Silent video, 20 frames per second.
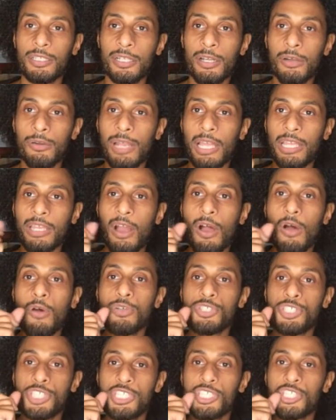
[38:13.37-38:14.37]
know, like, oh,
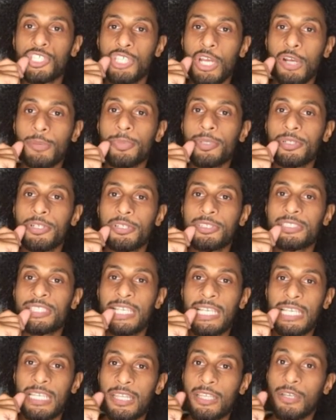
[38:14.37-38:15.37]
she sharpened her
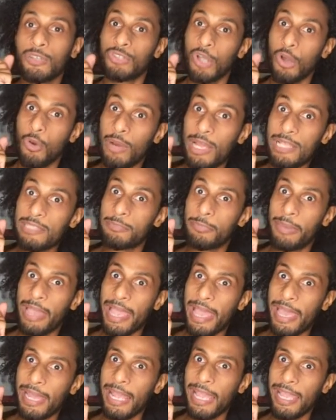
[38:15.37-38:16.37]
teeth. He goes, oh, that's
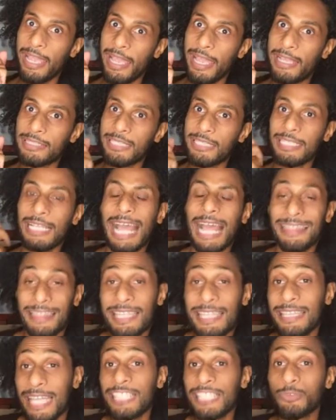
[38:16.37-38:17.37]
badass. Like, I
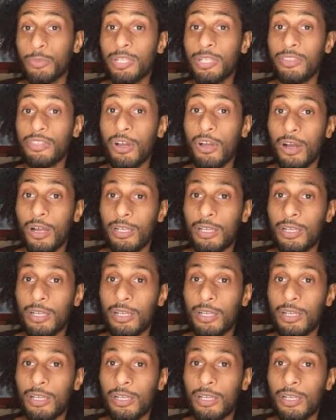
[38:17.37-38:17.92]
think that's what he thought.